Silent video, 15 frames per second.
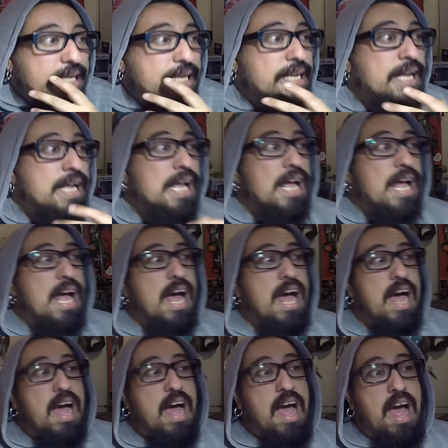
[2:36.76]

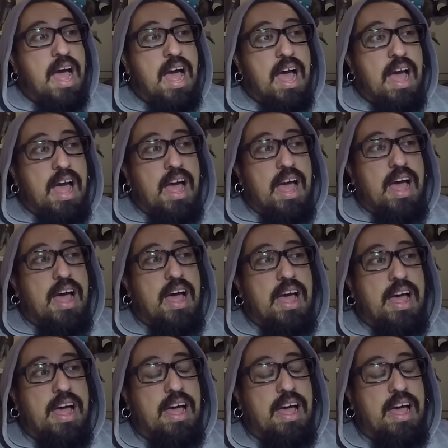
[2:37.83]
(no one is talking)